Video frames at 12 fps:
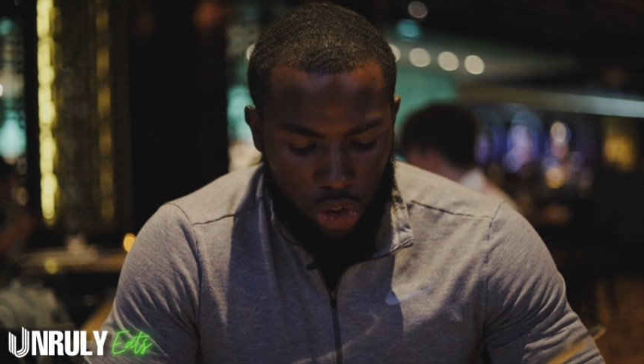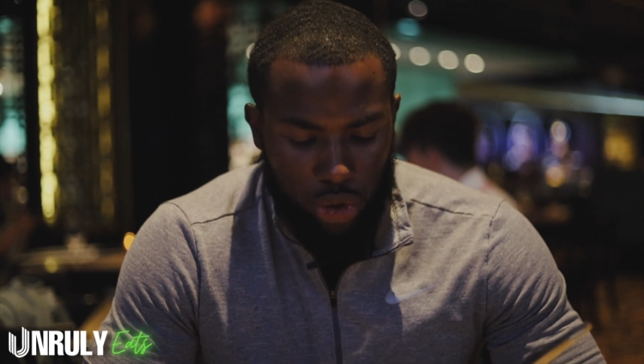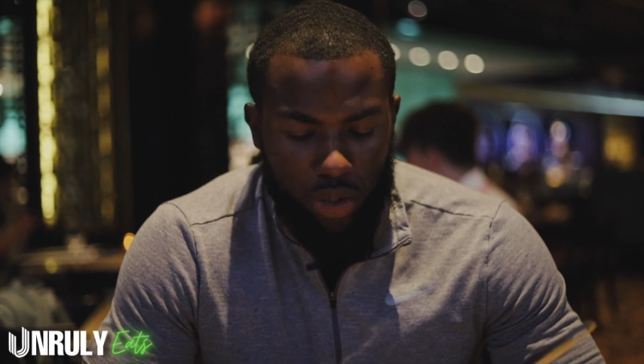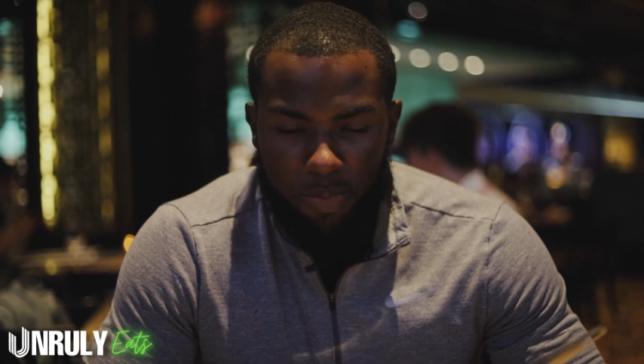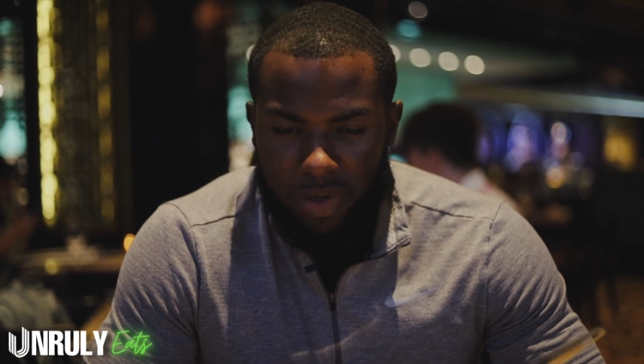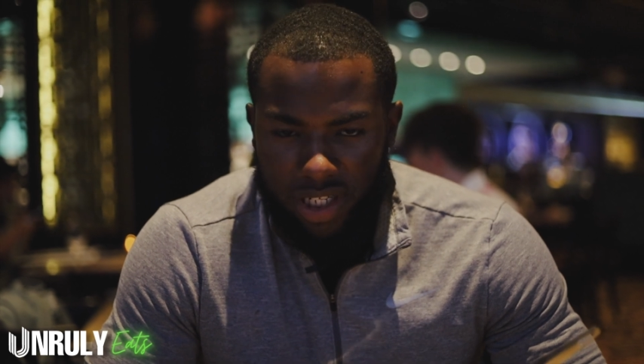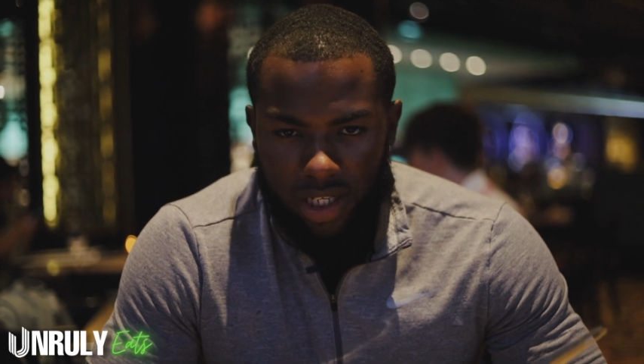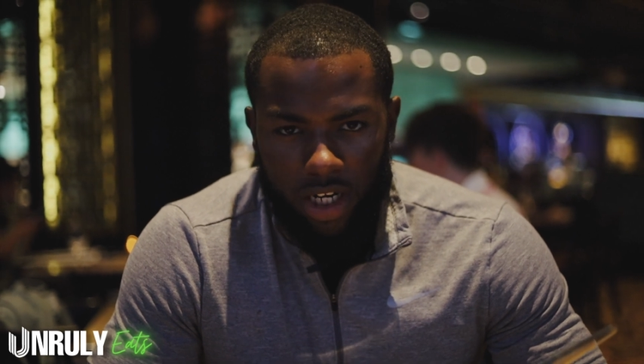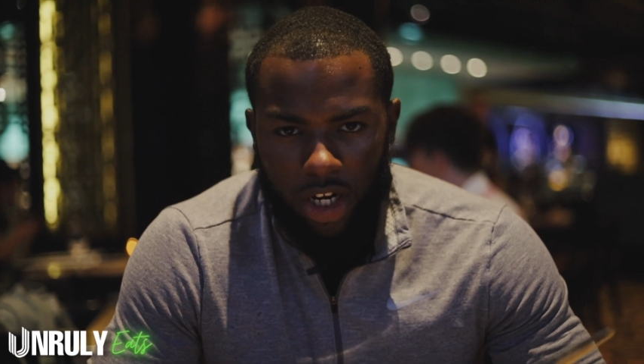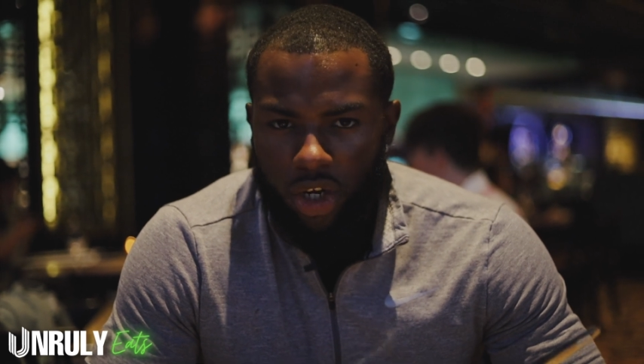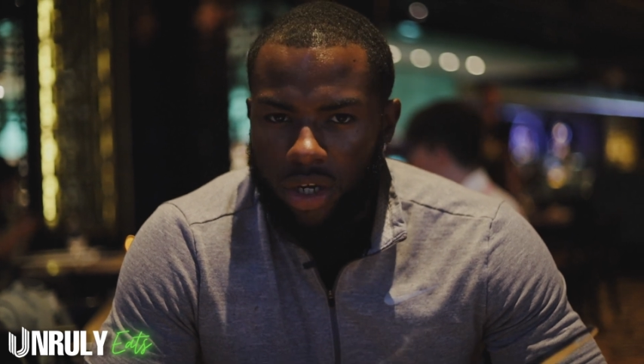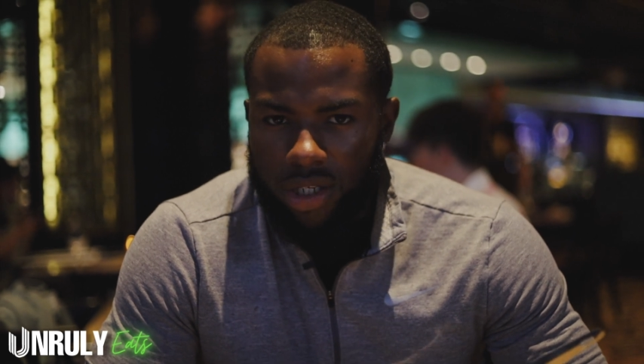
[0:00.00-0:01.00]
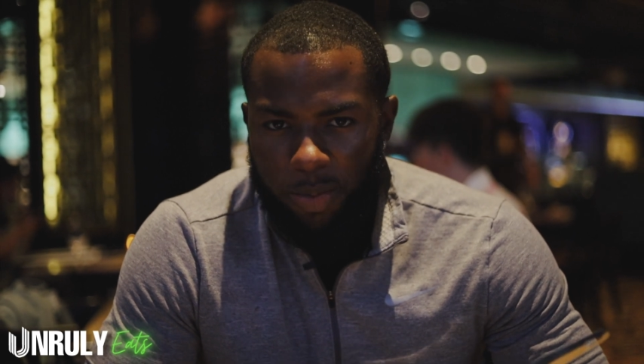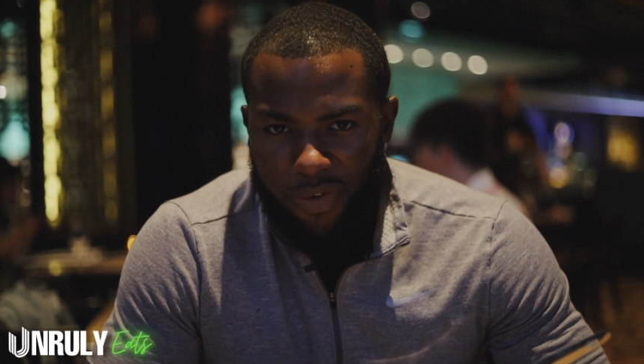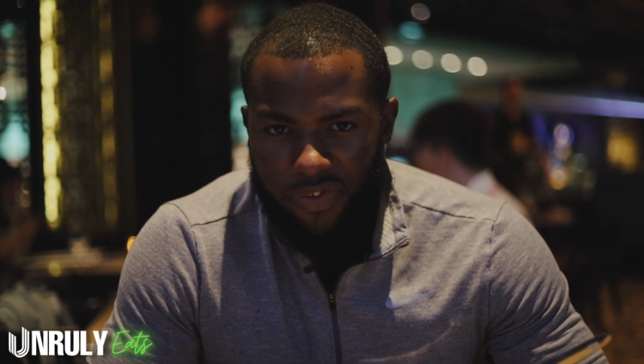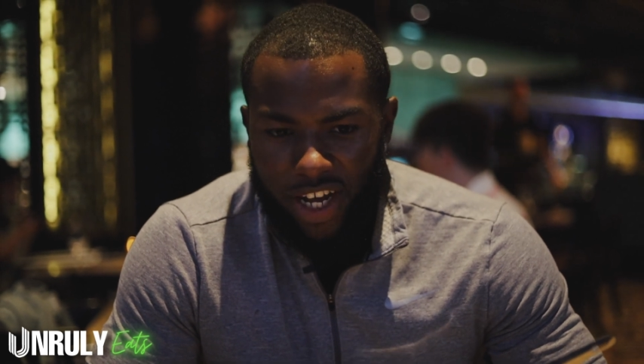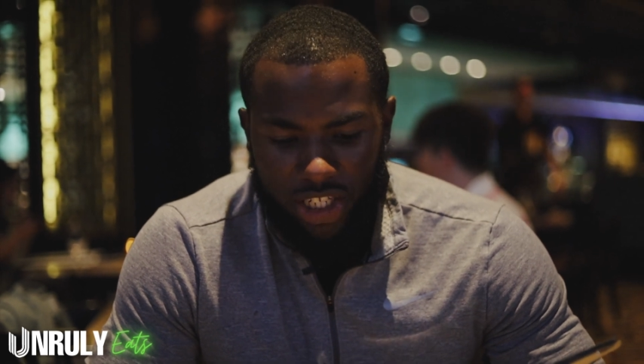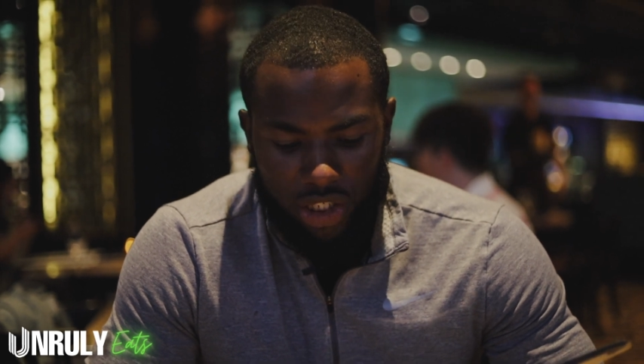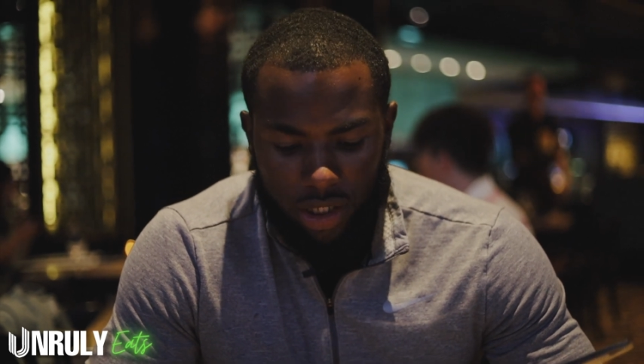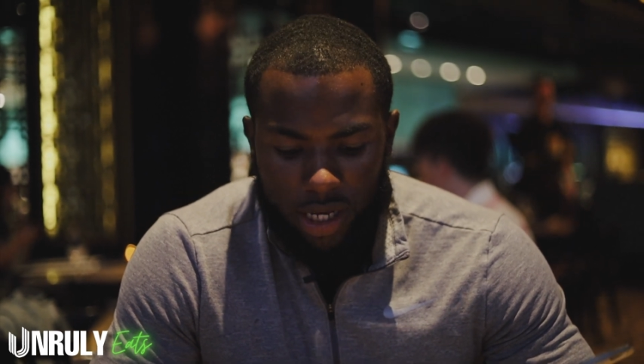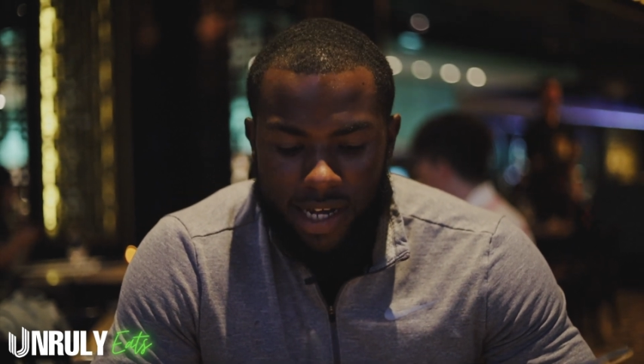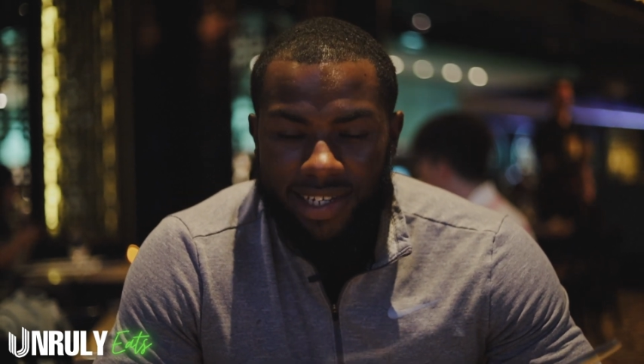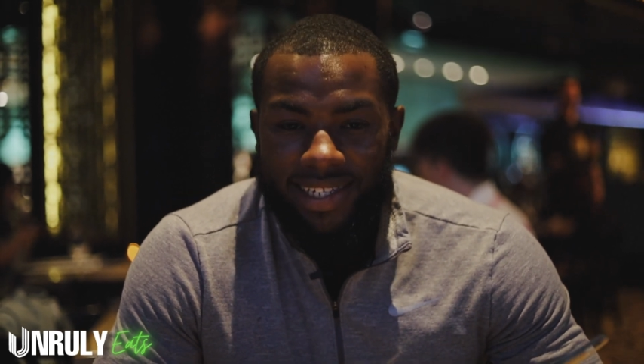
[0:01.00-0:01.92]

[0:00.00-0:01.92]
The shrimp is in there, cooked to perfection.